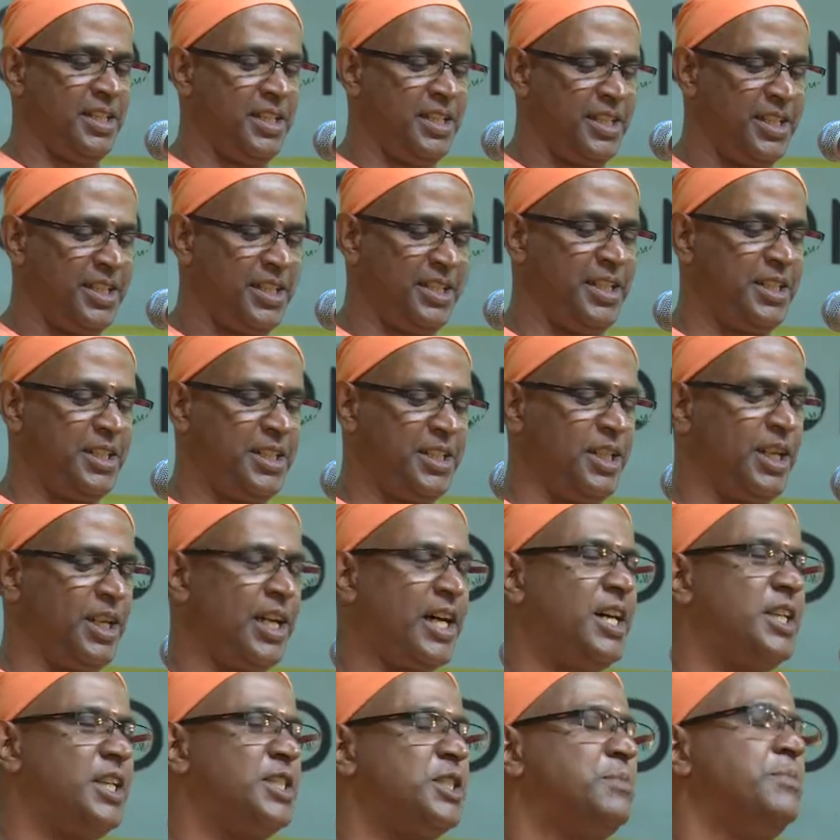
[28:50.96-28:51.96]
on that
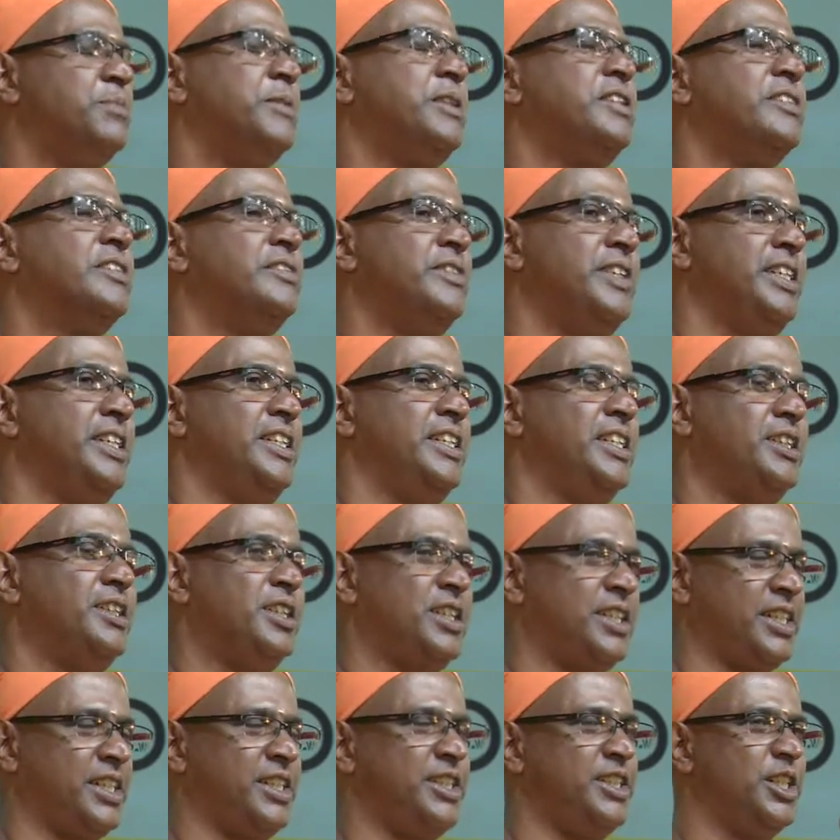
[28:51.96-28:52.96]
last bit of Indian
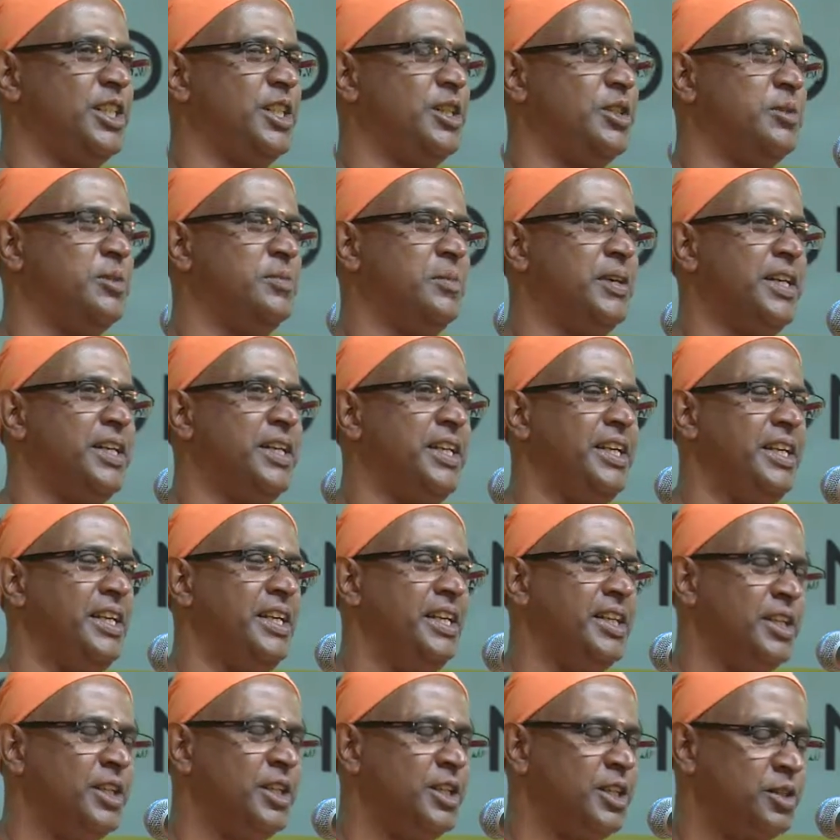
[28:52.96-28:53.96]
Kanyakumari,
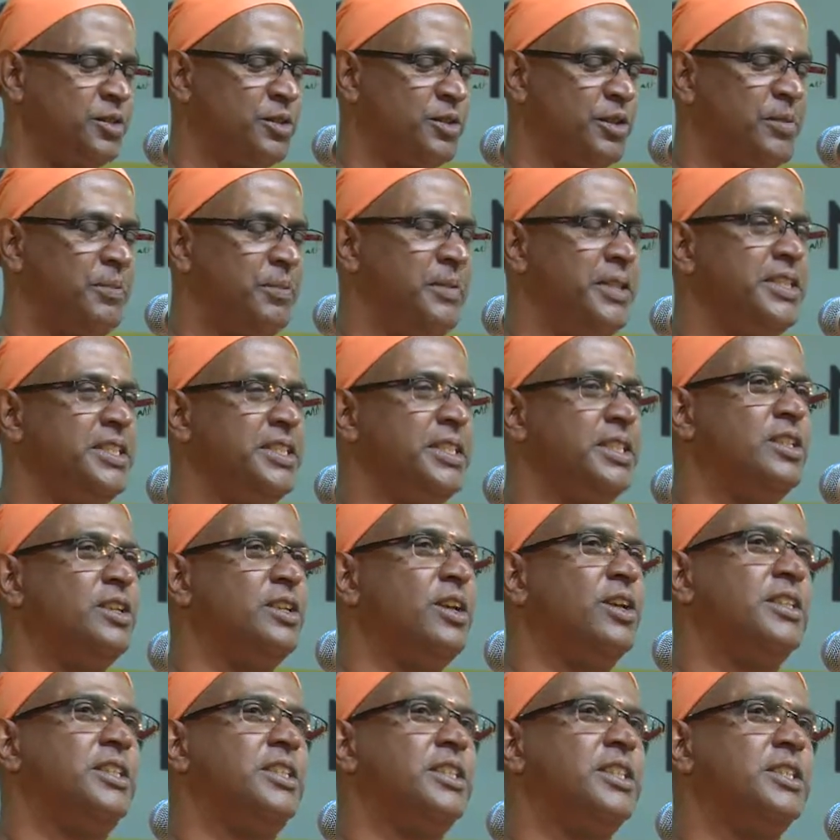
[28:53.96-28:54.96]
Swamiji
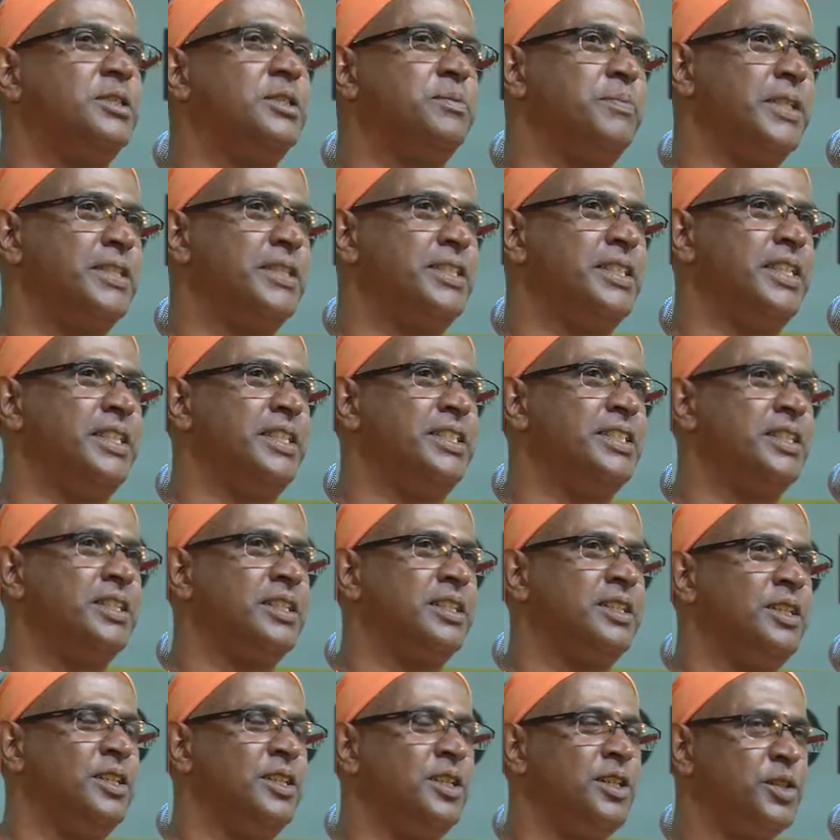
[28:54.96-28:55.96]
got his message.
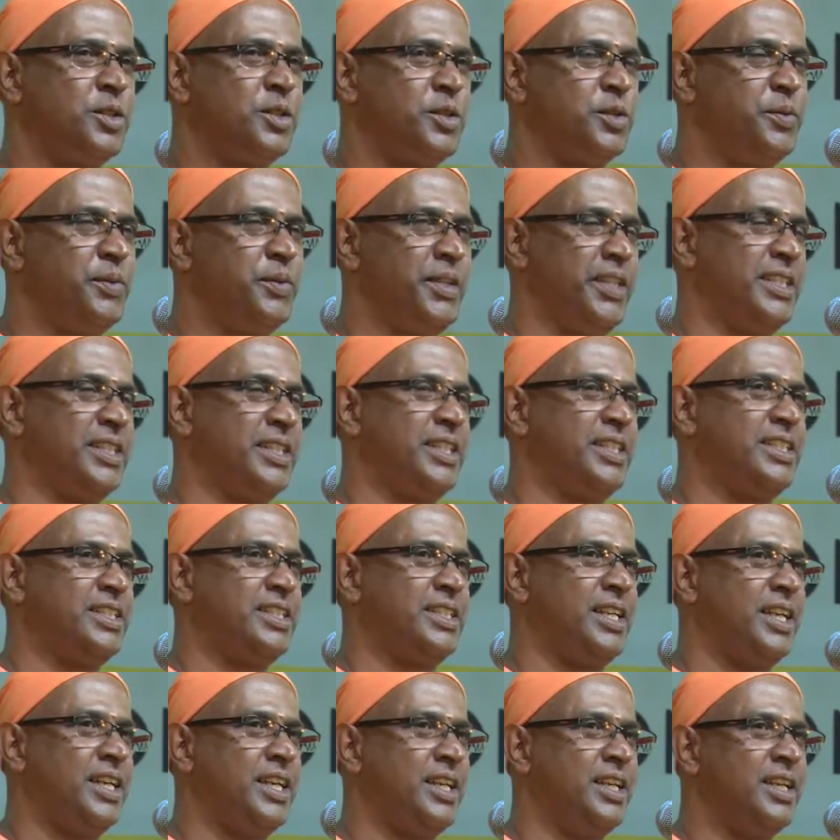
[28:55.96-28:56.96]
So we
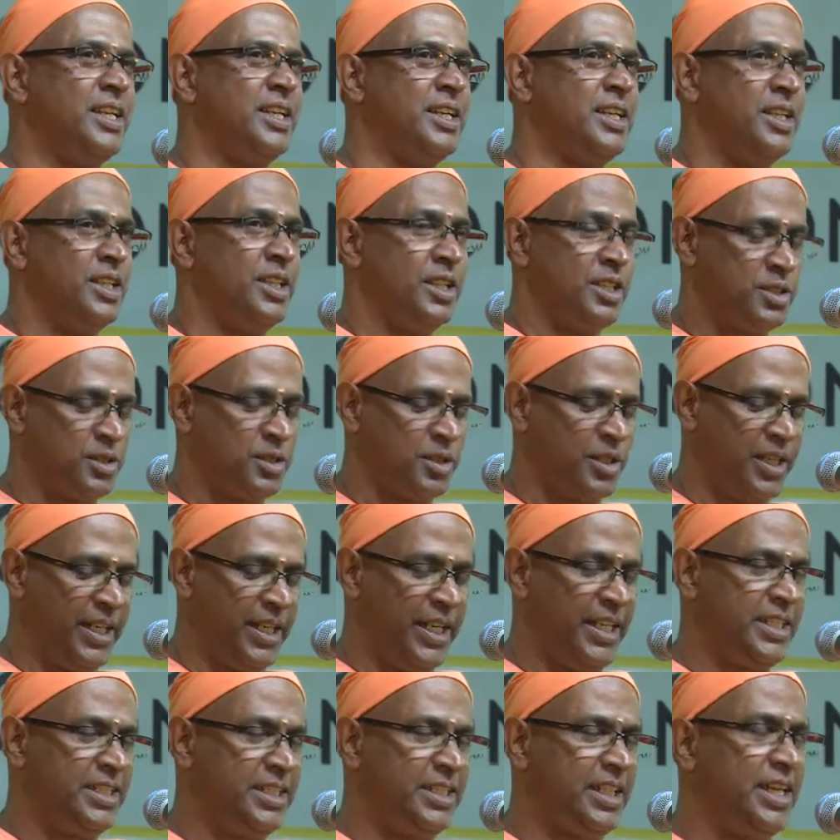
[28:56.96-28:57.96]
understand, so the
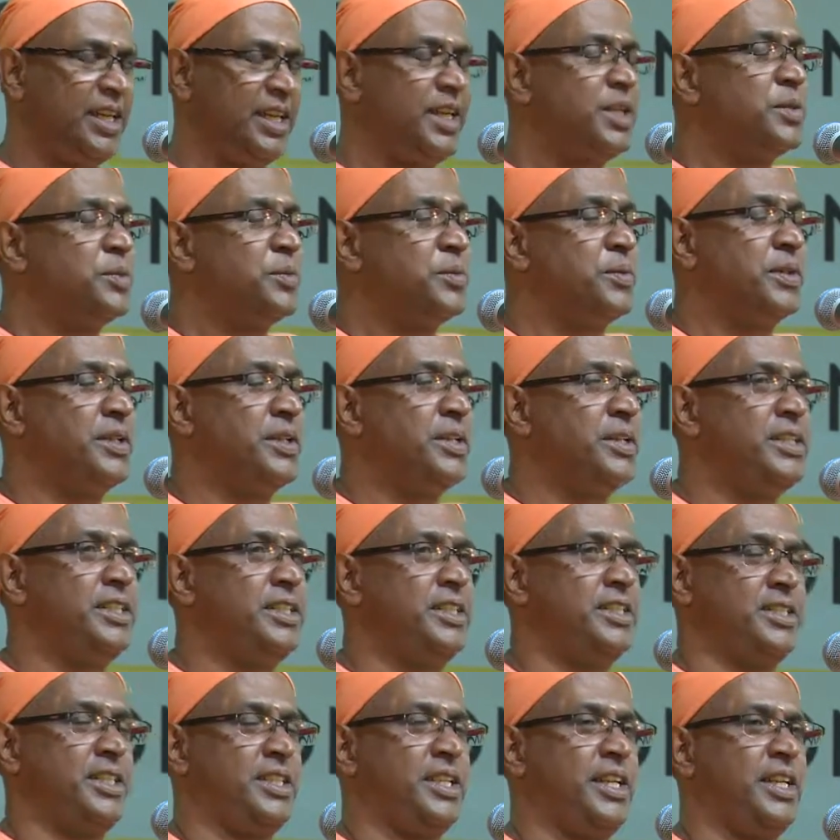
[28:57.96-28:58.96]
entire world
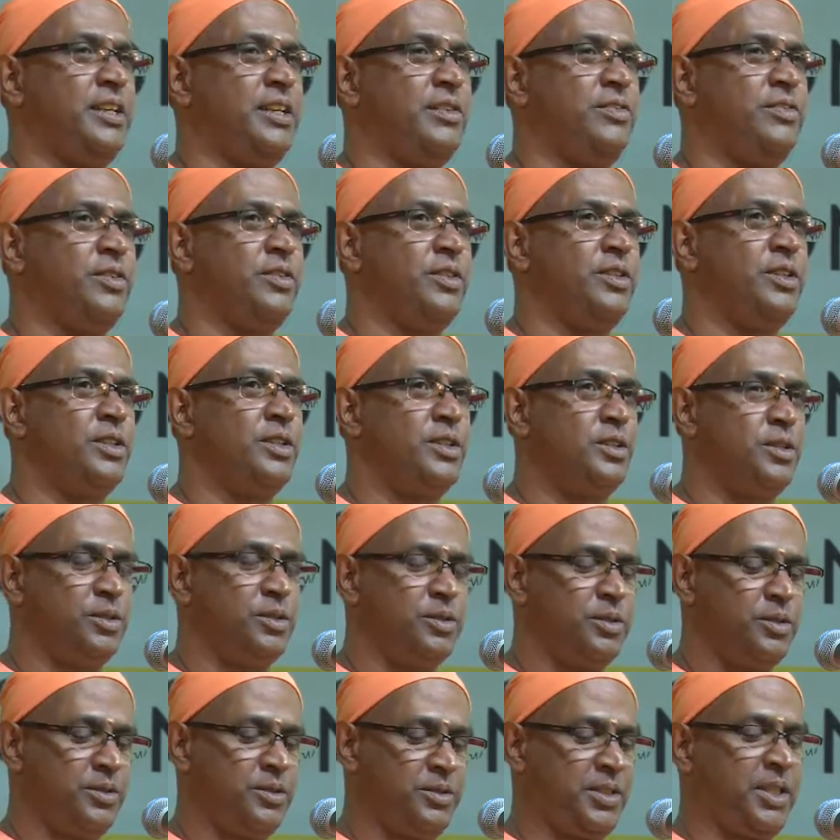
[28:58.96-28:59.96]
is grateful
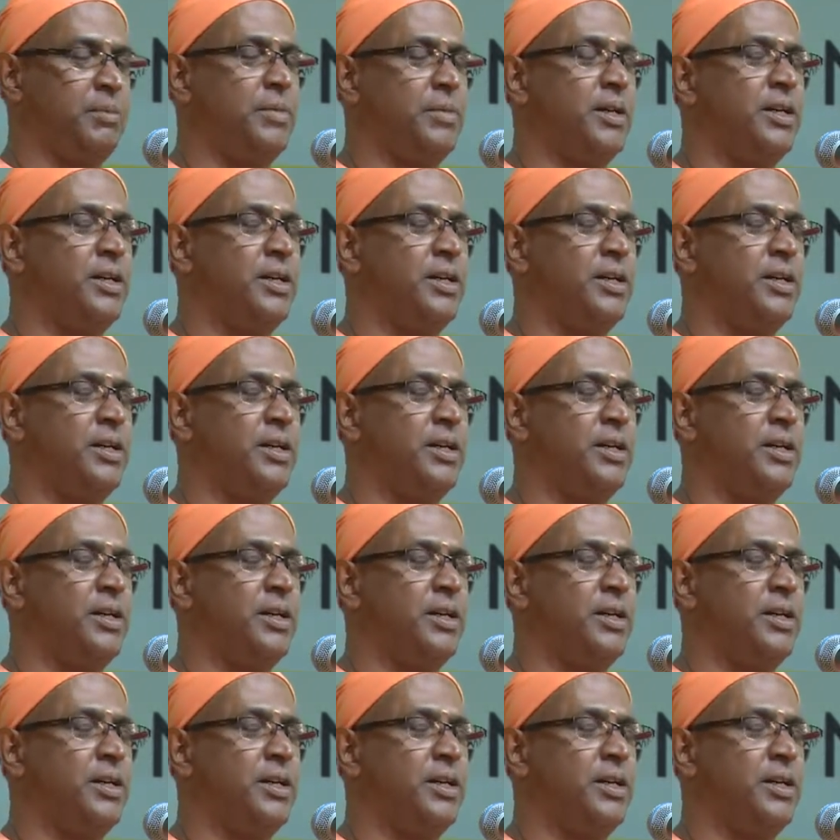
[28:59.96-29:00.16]
to Tamil